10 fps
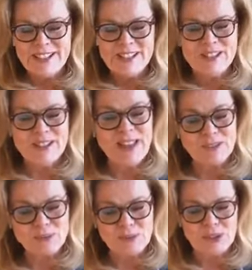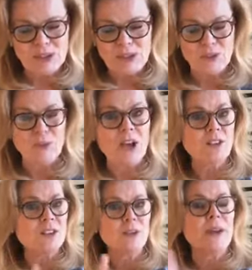so that's what we're going to do. We
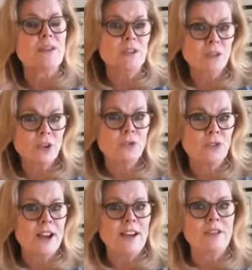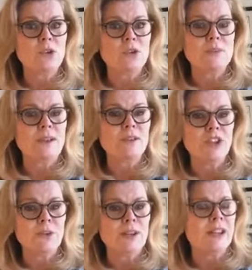also, every Friday, of course, we have
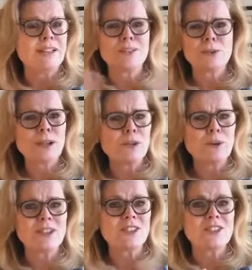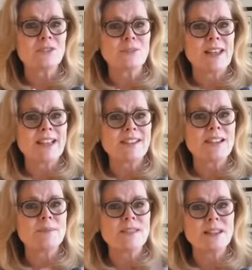Q&As. Great questions from last
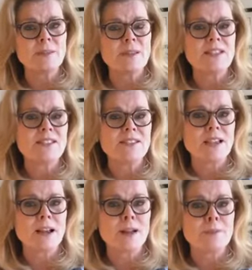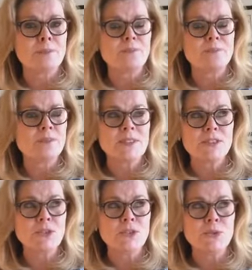time. Send them in to, um,
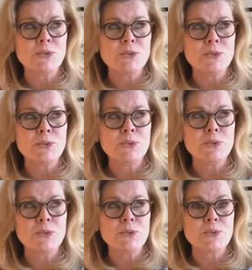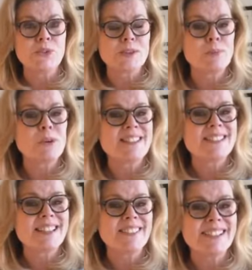to support at
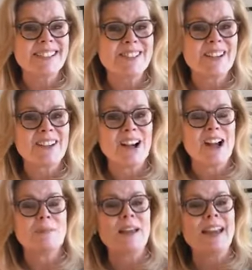savingdinner.com